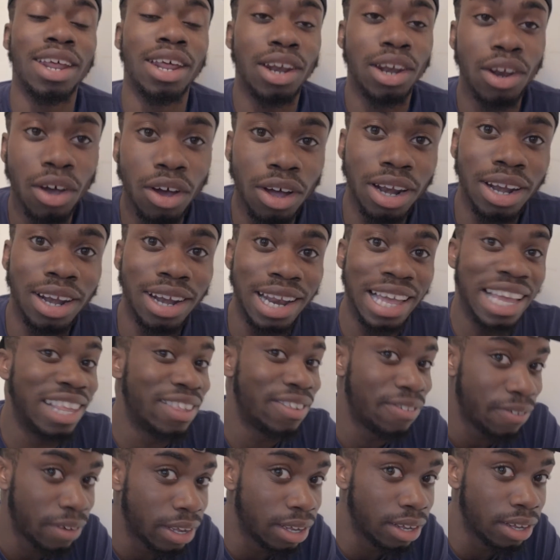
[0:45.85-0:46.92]
lot less
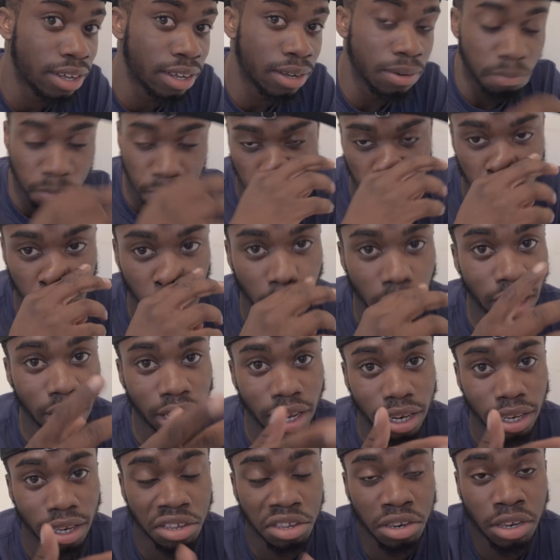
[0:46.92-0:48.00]
fake at the
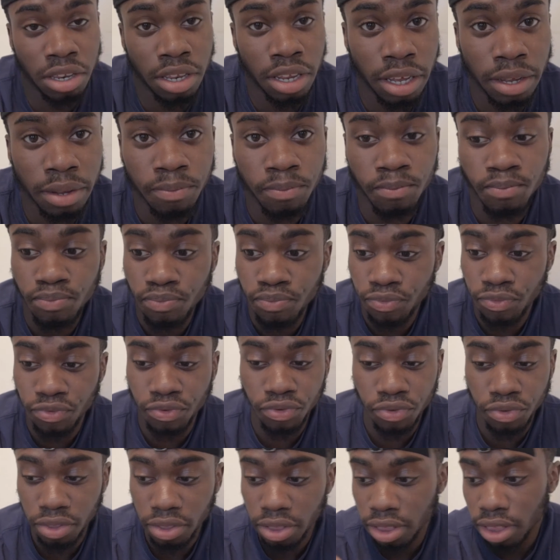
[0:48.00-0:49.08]
end of the day.
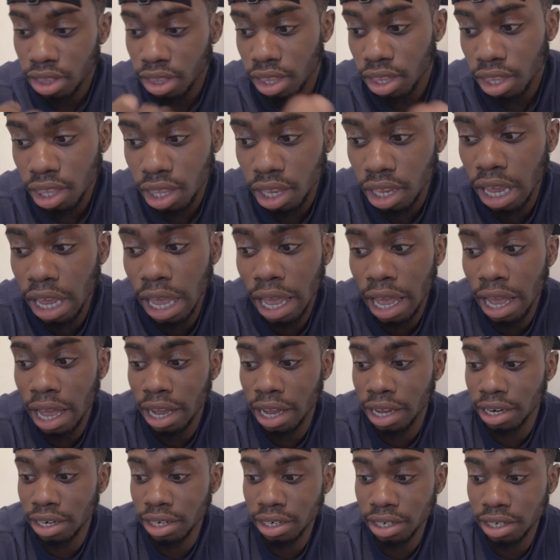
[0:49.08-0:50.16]

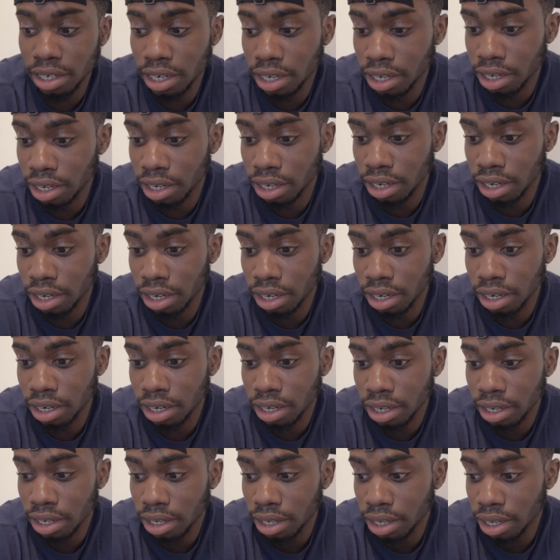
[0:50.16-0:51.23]
And
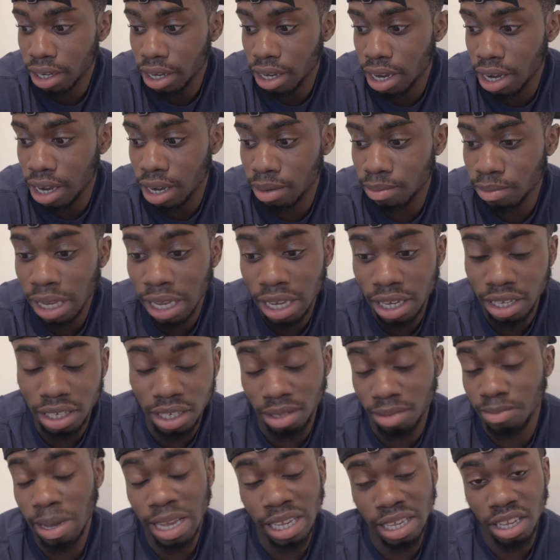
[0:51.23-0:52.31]
yeah,
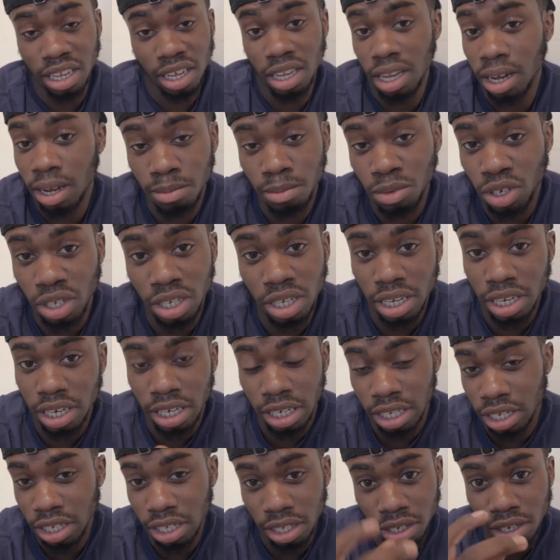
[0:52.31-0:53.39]
basically I'm just saying
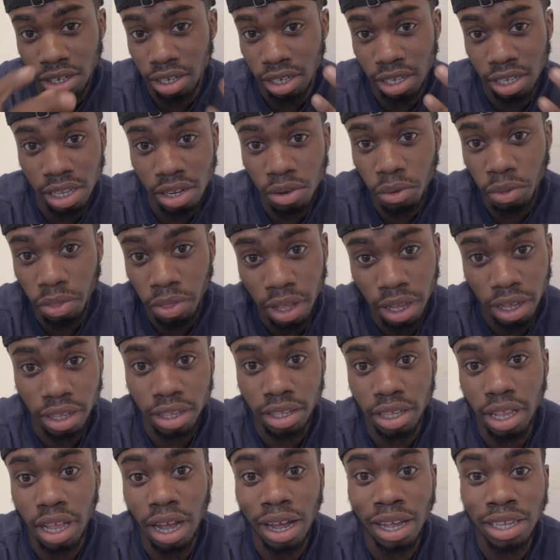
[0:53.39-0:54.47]
it's just those little things
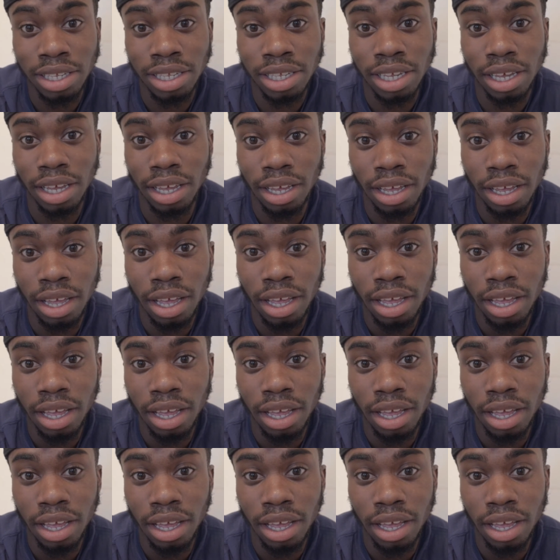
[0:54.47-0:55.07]
that I say.